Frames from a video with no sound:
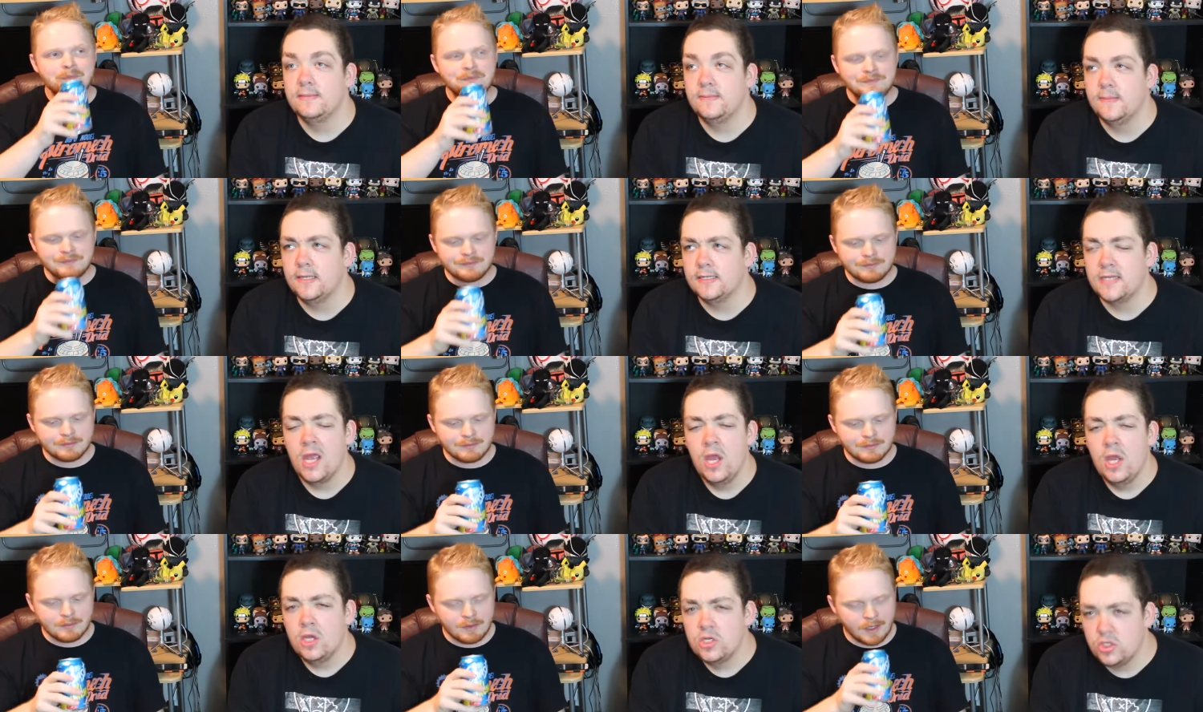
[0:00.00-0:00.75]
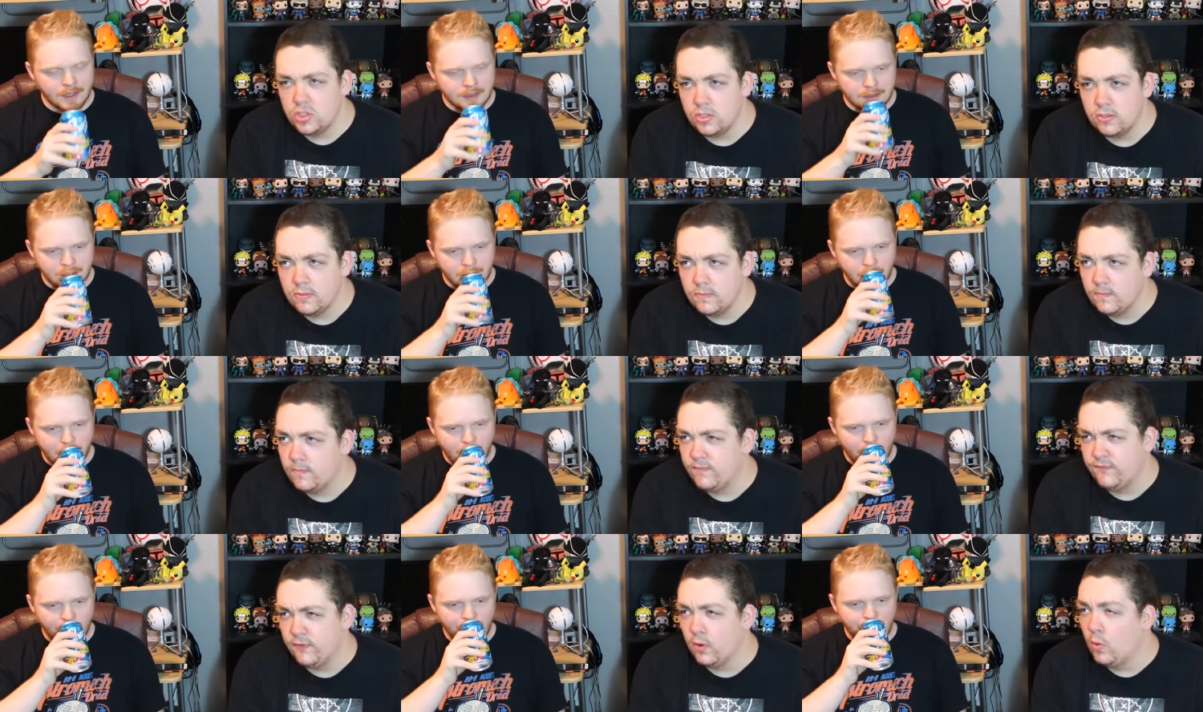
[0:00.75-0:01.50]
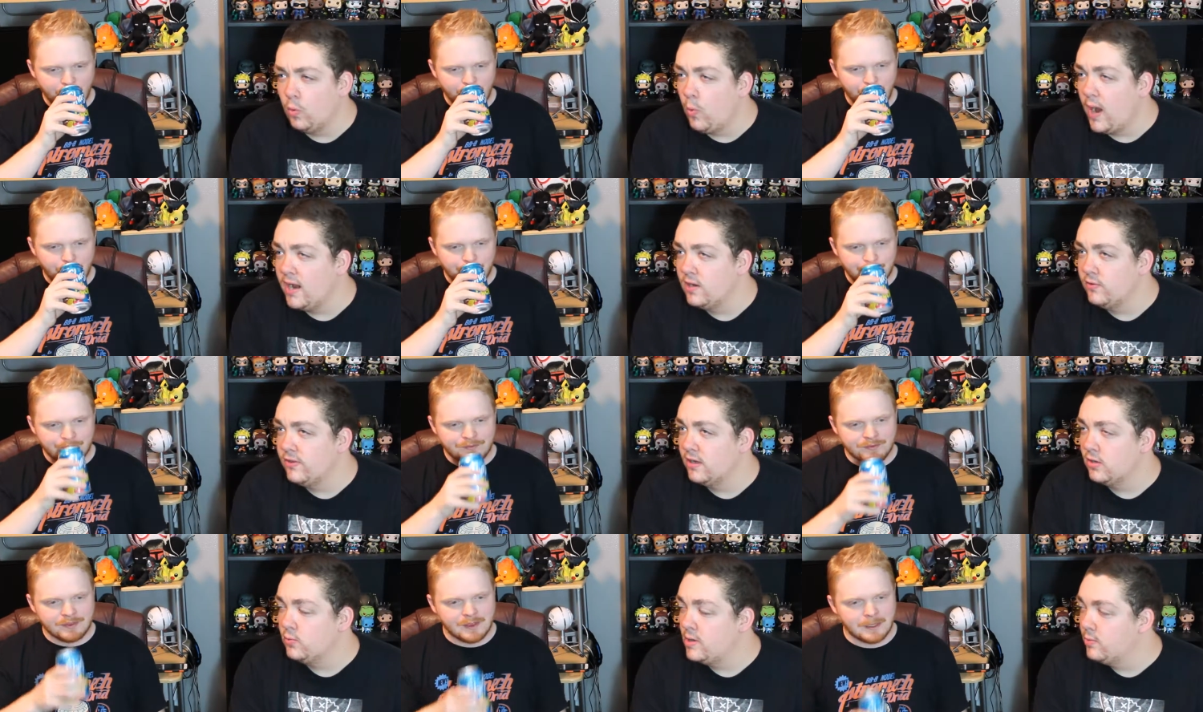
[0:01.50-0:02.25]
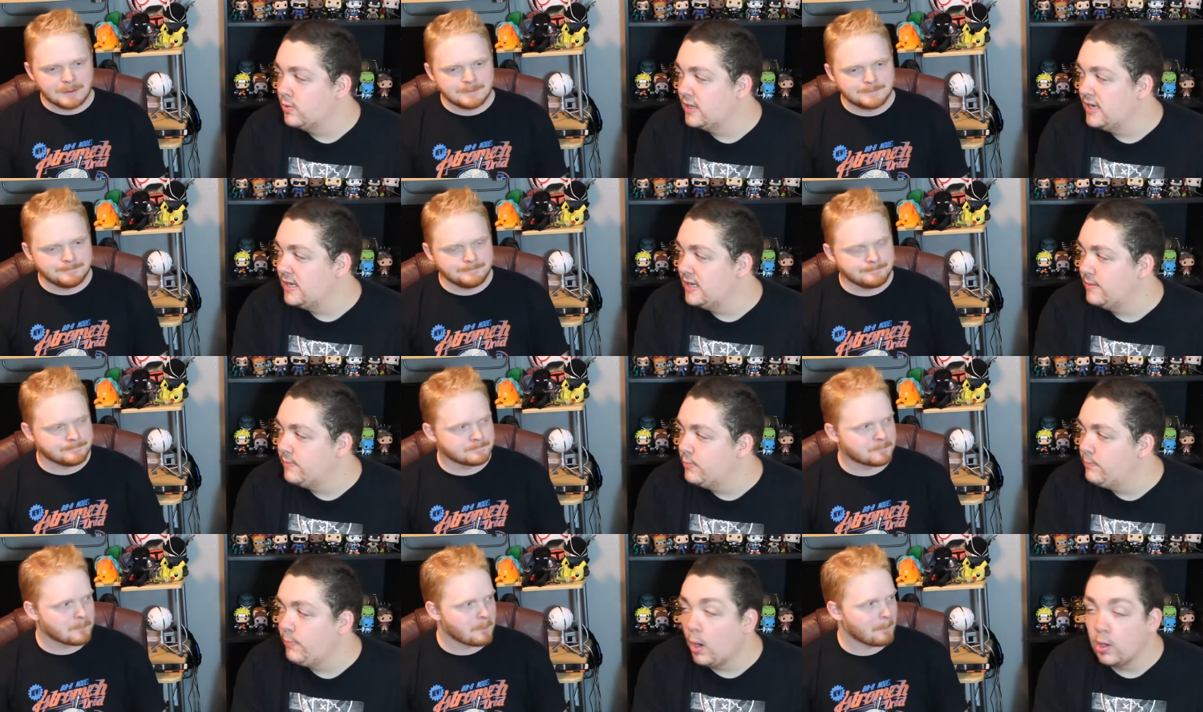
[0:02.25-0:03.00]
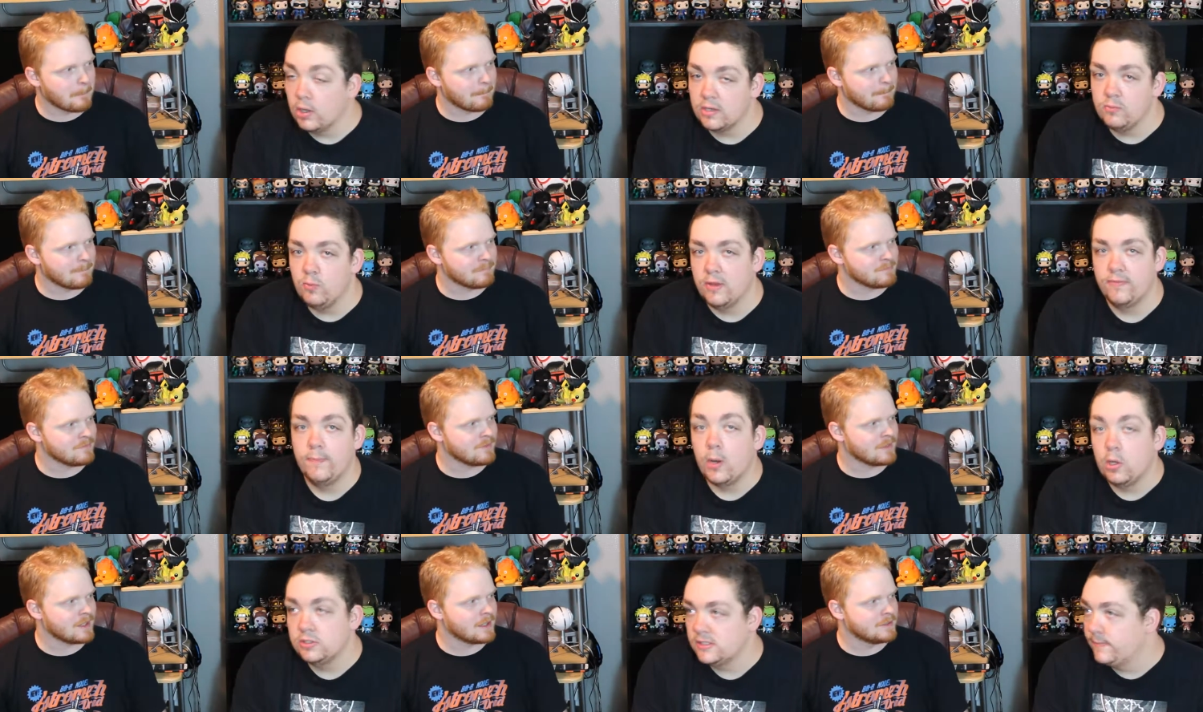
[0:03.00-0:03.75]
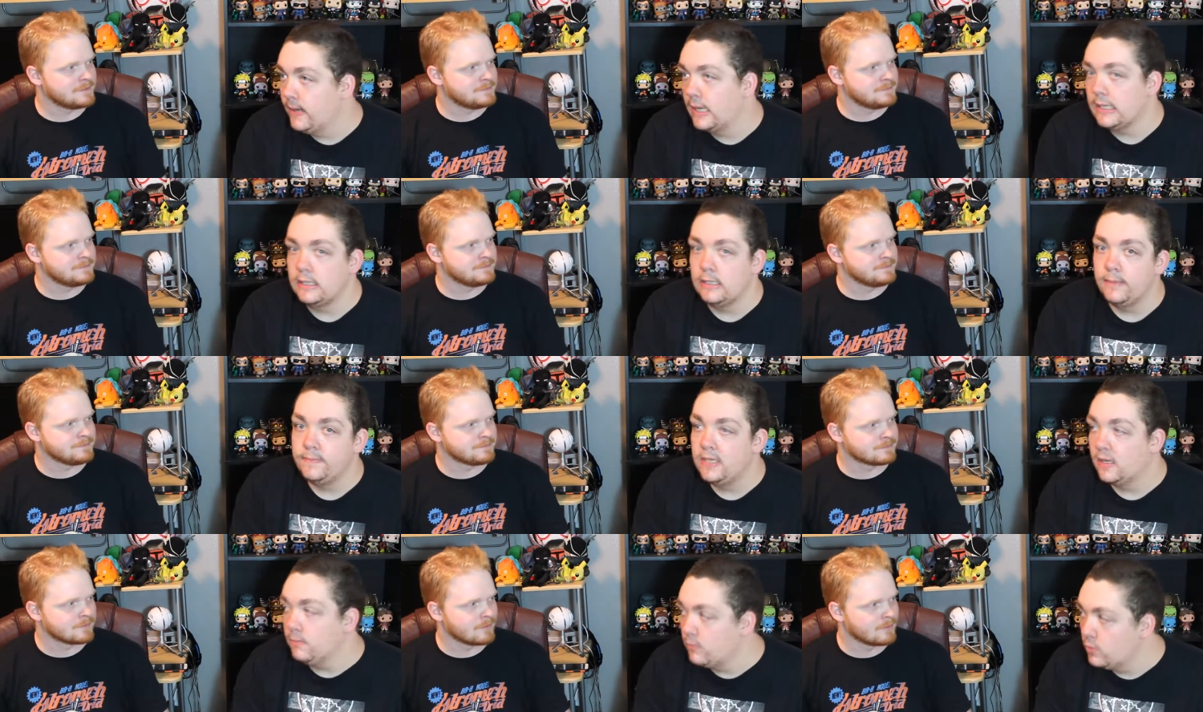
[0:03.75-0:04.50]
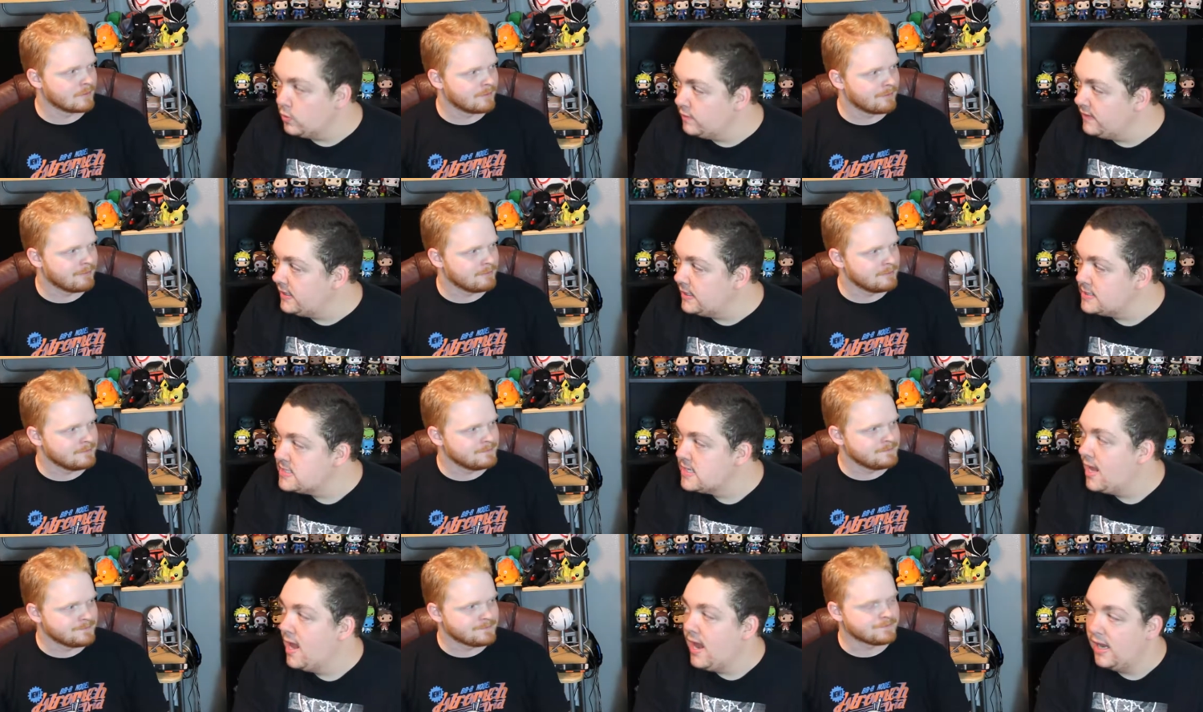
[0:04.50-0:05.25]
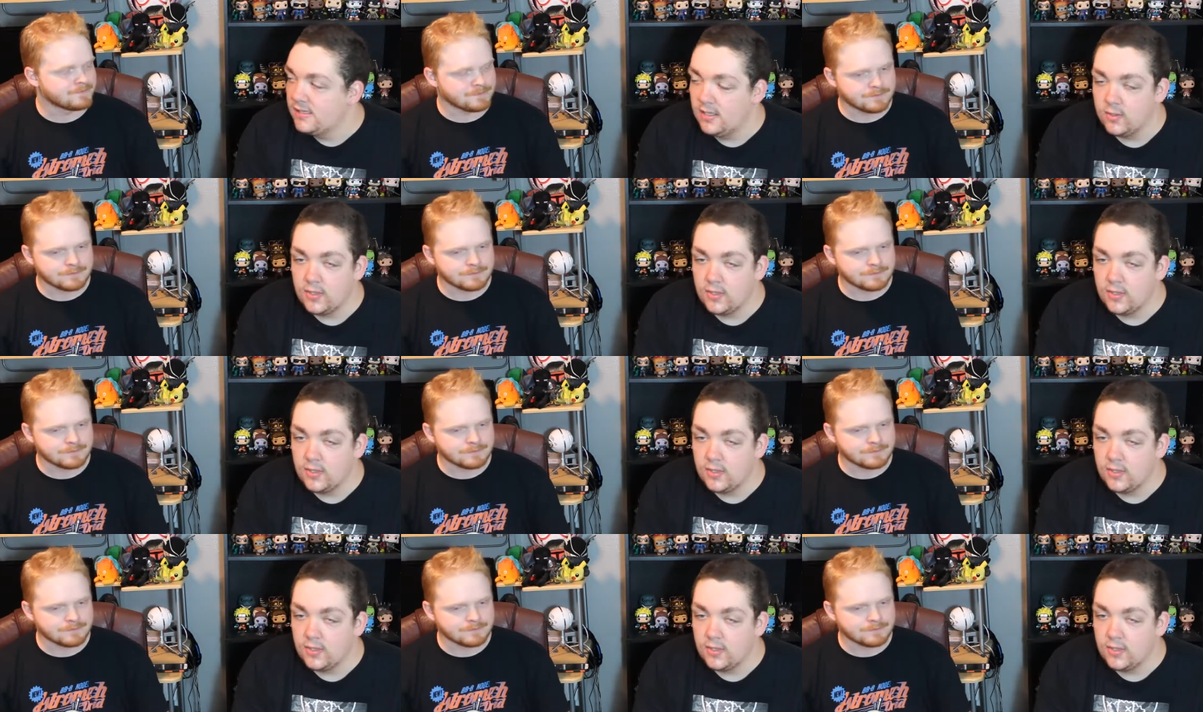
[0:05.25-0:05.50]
Speaker 1: is because, sure, for a while there we were getting bombarded with post-apocalyptic movies, and